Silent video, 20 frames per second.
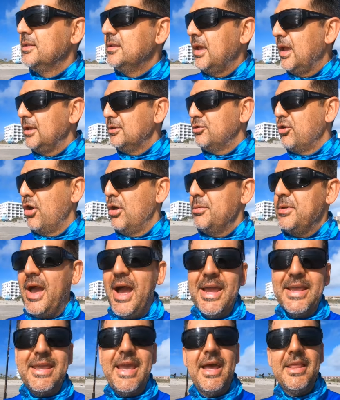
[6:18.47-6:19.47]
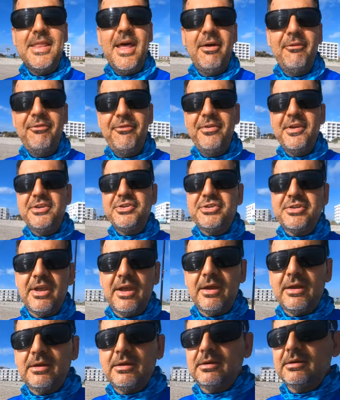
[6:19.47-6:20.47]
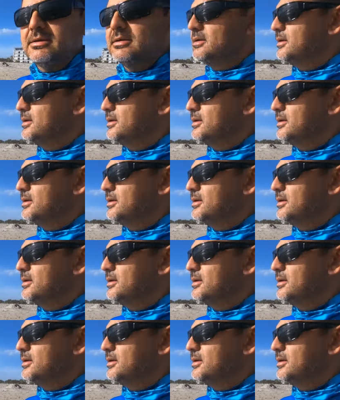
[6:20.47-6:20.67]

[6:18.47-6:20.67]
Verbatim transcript: they told me I cannot fish there